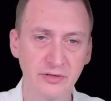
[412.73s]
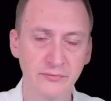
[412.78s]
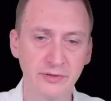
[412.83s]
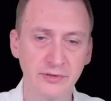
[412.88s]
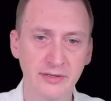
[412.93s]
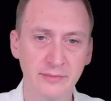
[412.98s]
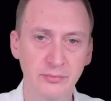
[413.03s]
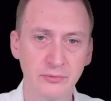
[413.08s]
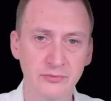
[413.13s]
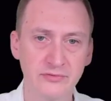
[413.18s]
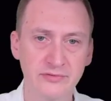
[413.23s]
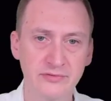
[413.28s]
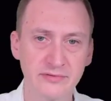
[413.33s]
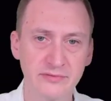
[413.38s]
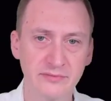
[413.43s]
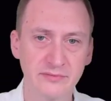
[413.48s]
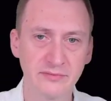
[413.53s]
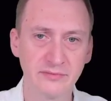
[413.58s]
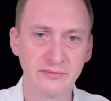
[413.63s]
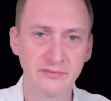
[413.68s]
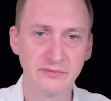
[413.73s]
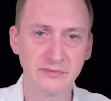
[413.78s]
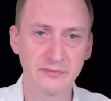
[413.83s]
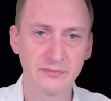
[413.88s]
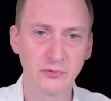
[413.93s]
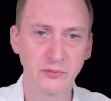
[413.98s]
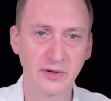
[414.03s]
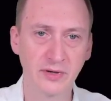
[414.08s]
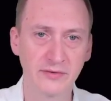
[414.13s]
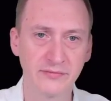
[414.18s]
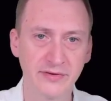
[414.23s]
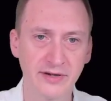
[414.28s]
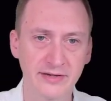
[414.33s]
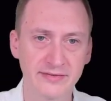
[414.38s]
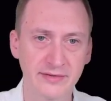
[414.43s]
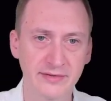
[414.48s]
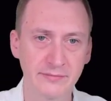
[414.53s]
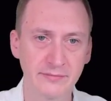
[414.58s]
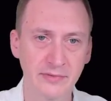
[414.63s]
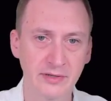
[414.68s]
really boots quite
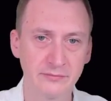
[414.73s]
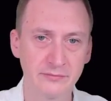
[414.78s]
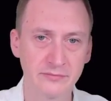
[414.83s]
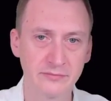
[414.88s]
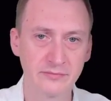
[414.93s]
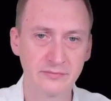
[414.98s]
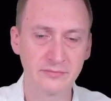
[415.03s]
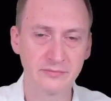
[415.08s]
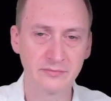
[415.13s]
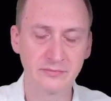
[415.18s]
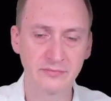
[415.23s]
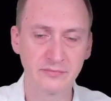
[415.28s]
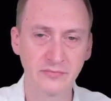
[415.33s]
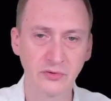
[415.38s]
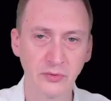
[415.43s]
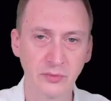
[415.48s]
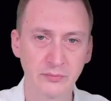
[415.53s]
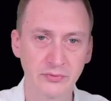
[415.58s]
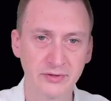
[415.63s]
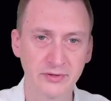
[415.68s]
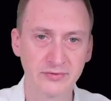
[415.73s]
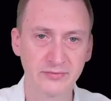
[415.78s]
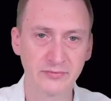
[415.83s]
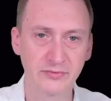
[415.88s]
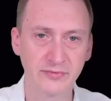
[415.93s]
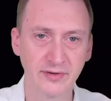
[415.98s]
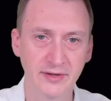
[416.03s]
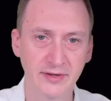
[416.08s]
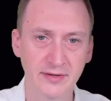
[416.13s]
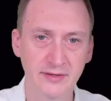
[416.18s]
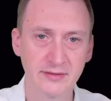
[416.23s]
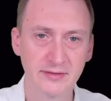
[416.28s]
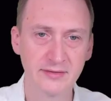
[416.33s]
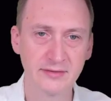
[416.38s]
fast. I'm very impressed with that.